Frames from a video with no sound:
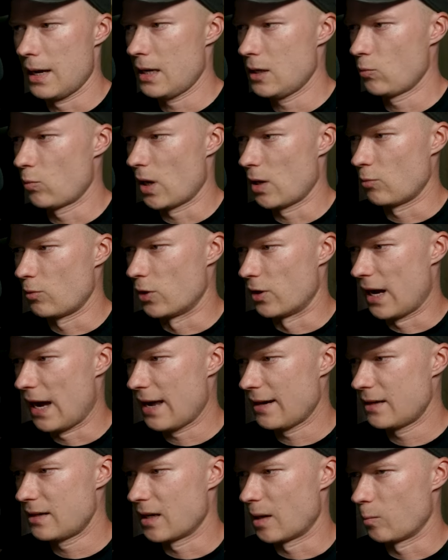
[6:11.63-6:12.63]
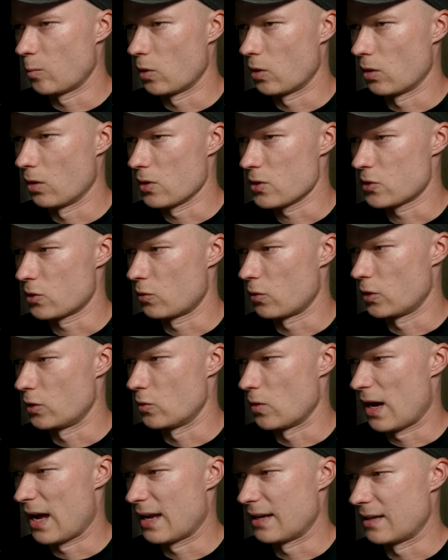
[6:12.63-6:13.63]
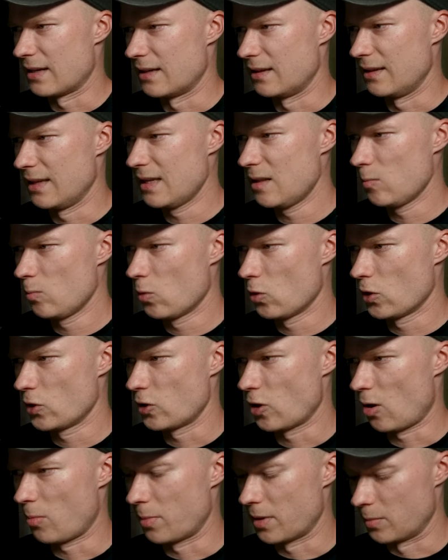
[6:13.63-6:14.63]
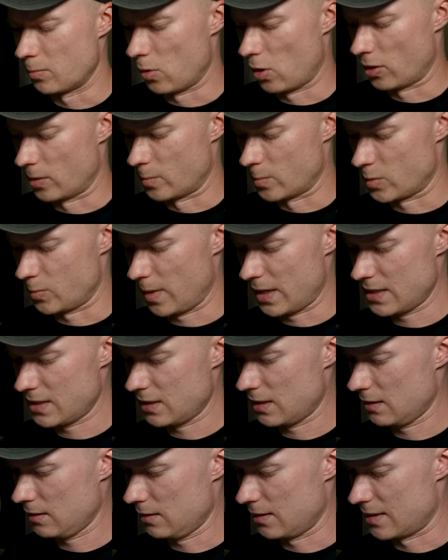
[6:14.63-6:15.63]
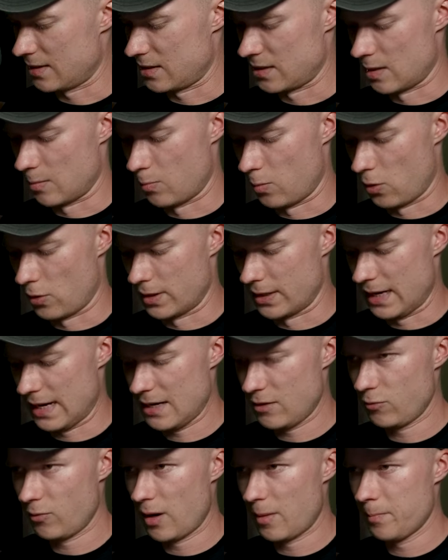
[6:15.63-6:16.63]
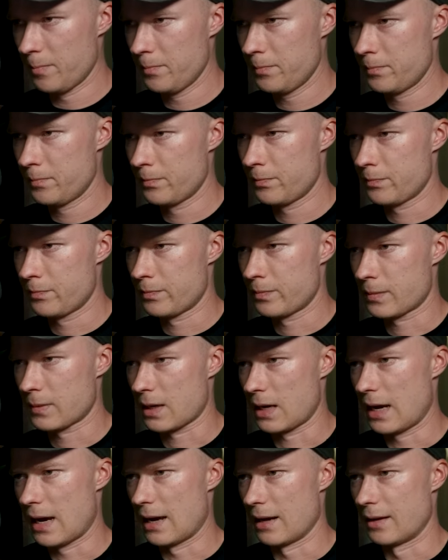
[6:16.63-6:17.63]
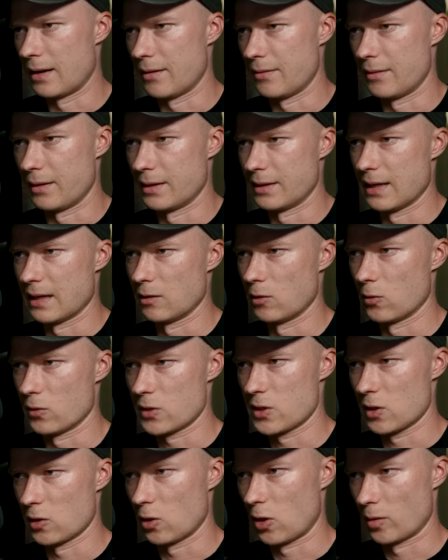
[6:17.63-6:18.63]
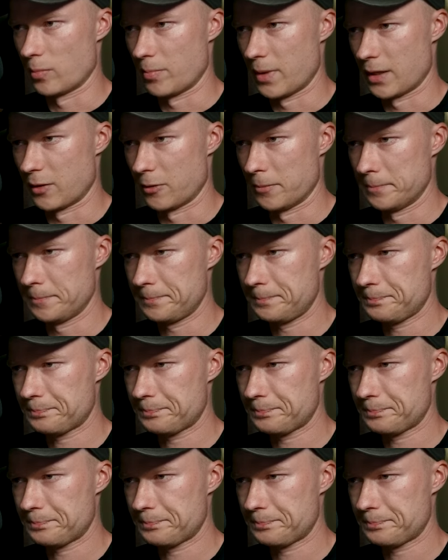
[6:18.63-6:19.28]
And while we're at it, I'm also going to add a little more top and bottom spacing, let's say 0.8 rem, and I think that looks a lot better.